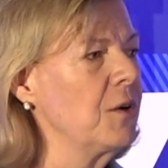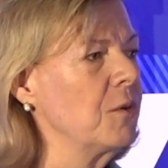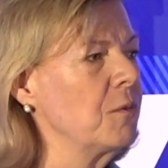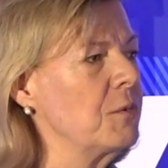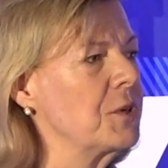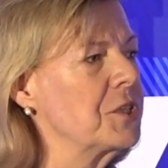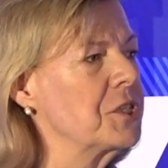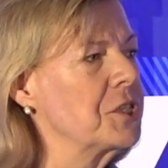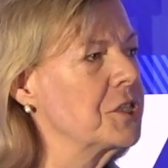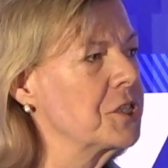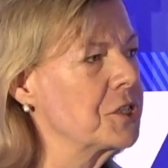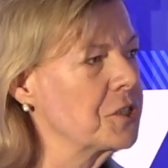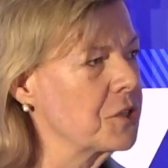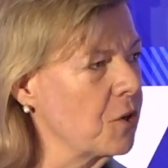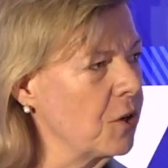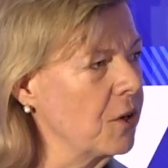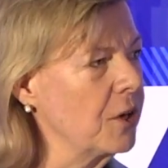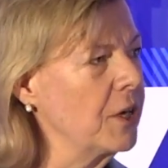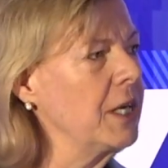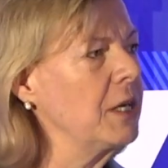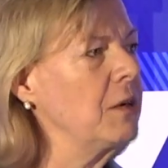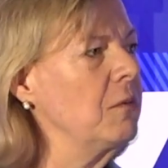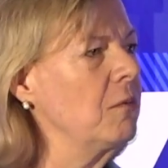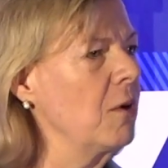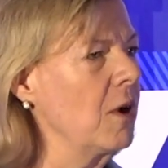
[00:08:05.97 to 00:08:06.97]

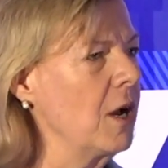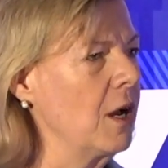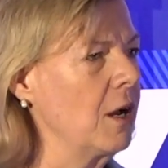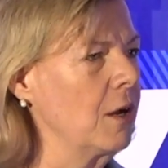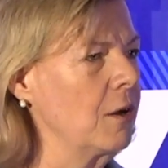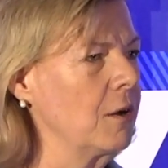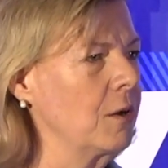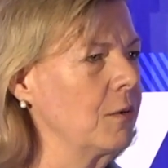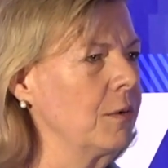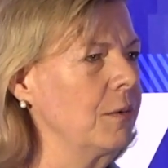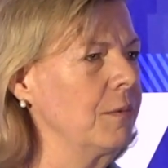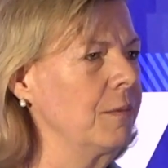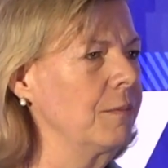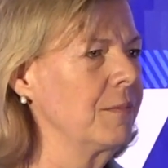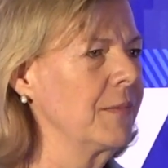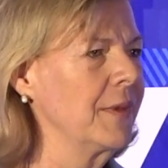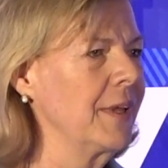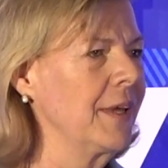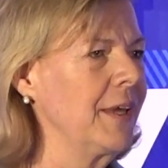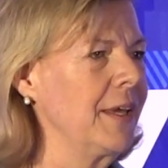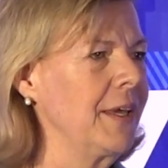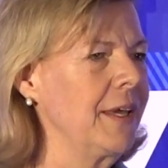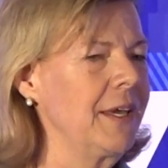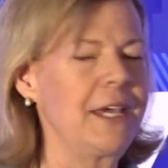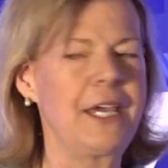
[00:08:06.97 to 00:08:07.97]
restoring Roe
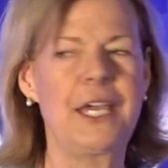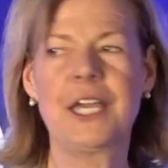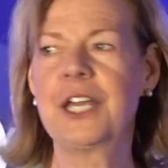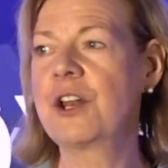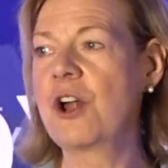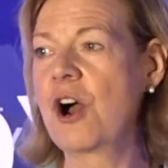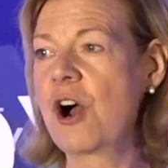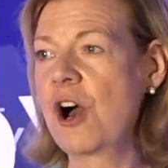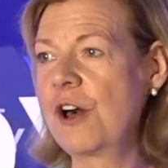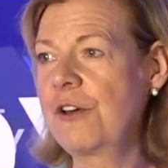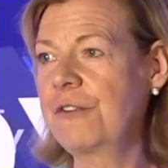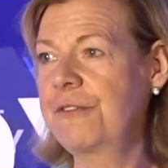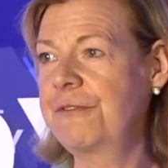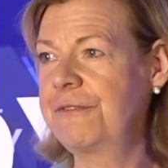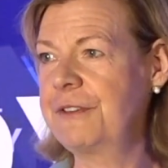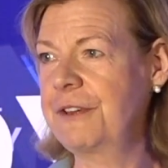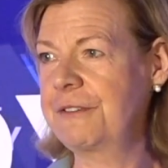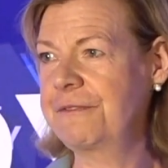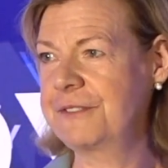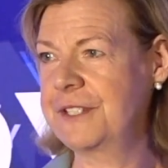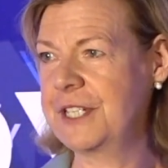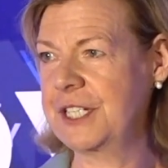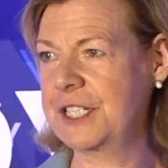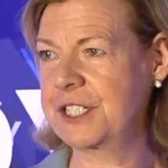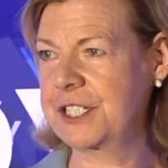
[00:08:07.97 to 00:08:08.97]
in all
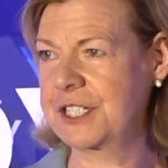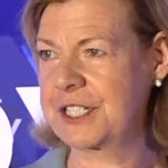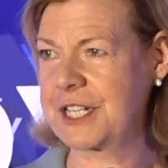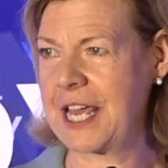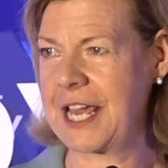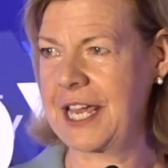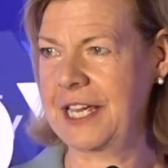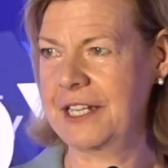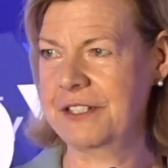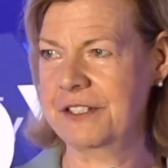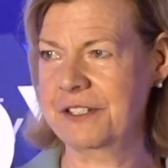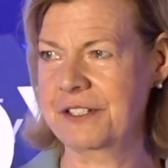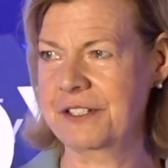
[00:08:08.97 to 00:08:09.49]
50 states.